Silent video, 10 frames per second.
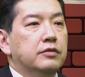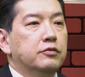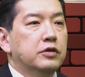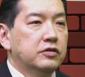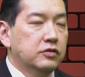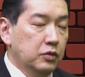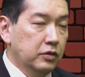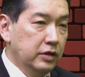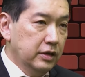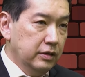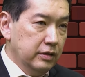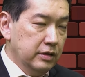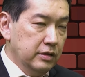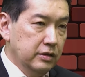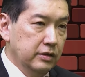restoring
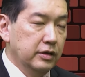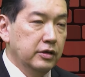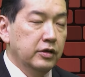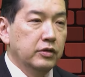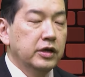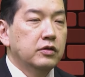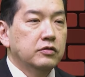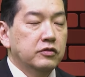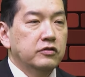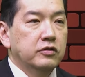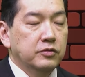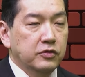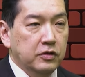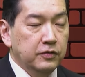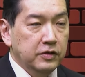the ecosystem
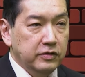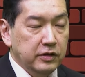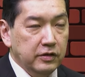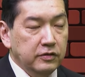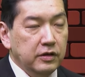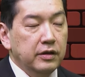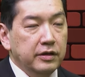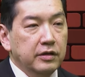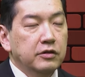services mm-hmm.